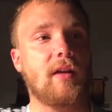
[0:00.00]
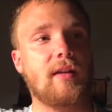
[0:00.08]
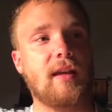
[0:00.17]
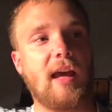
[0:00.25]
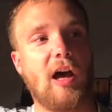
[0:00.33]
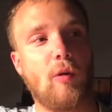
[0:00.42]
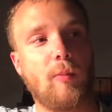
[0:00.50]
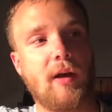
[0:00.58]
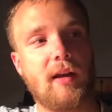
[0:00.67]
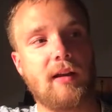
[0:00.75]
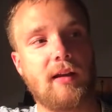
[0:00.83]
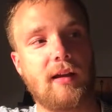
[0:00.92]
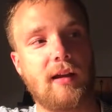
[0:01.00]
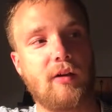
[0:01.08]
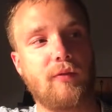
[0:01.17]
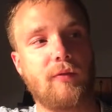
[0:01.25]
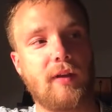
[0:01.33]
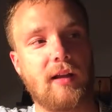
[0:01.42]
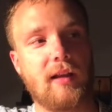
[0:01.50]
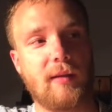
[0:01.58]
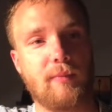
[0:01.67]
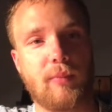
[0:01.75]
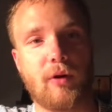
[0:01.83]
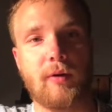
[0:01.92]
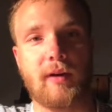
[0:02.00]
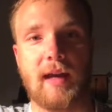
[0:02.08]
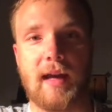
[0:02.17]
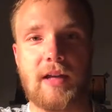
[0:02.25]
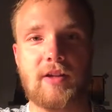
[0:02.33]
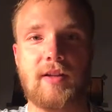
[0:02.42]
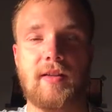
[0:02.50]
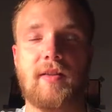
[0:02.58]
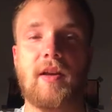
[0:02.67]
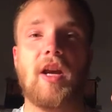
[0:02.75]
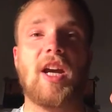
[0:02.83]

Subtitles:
The alpha lipoic acid,